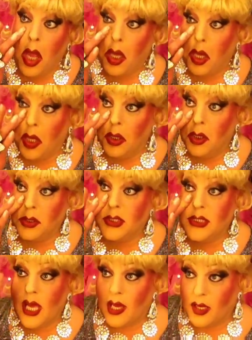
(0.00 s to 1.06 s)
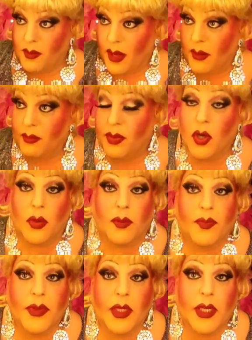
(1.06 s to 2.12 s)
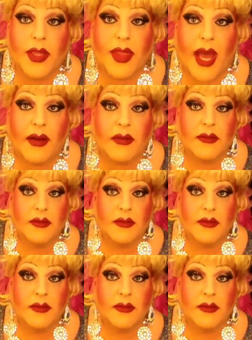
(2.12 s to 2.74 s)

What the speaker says: Get a little stuck, but boom. Look at that.